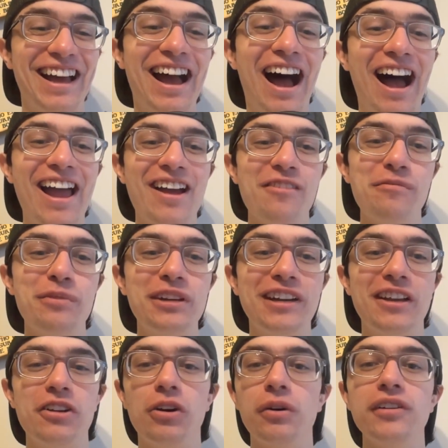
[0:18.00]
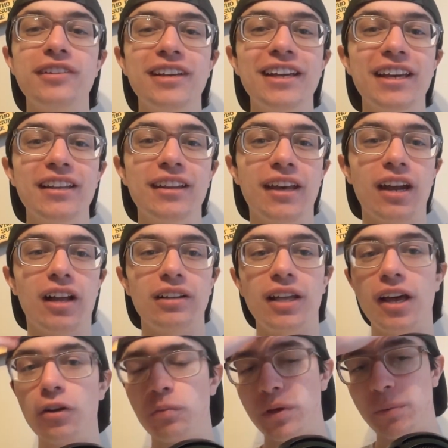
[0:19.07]
I have been noticing that a
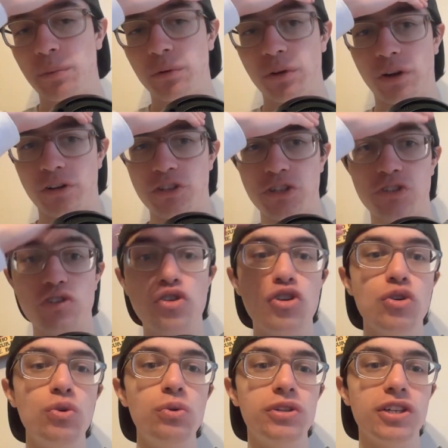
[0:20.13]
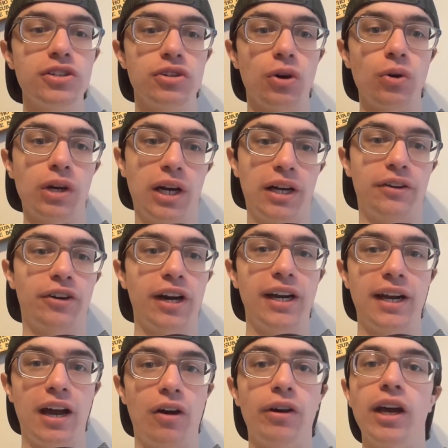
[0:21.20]
lot of people are just new to Dokkan right
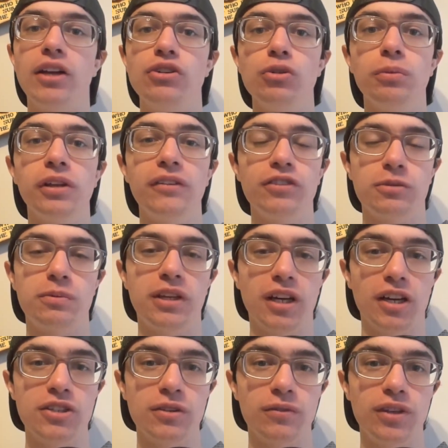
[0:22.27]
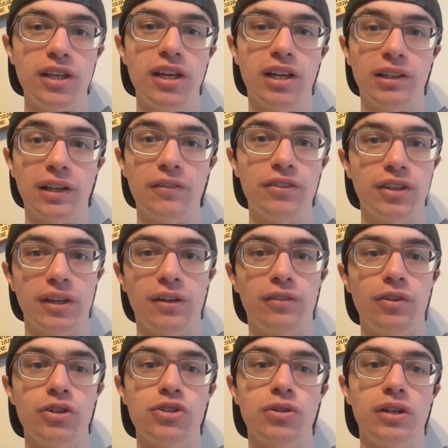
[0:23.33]
now, and I do believe it's because of the 11th
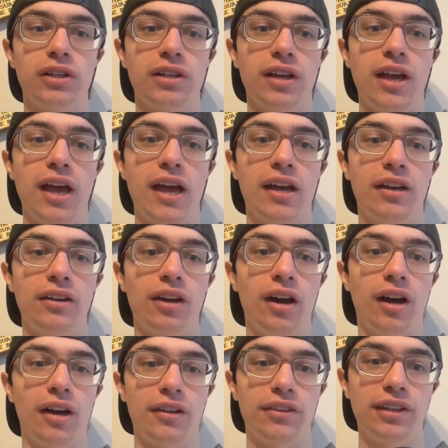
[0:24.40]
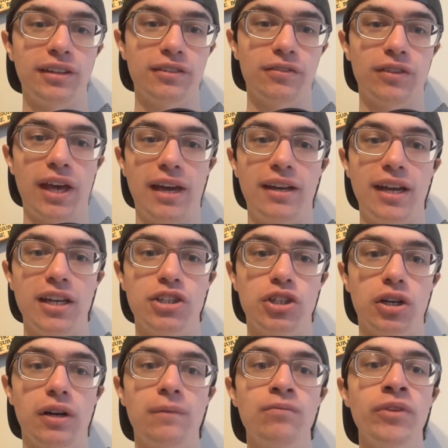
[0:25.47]
anniversary and things of that
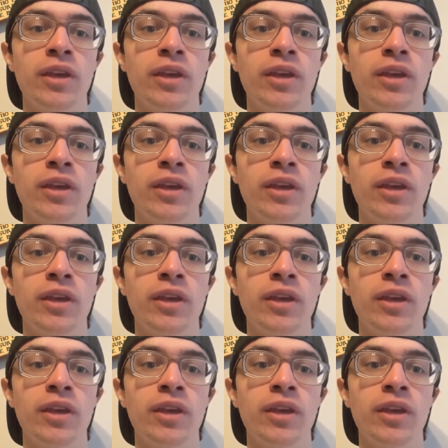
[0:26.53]
nature.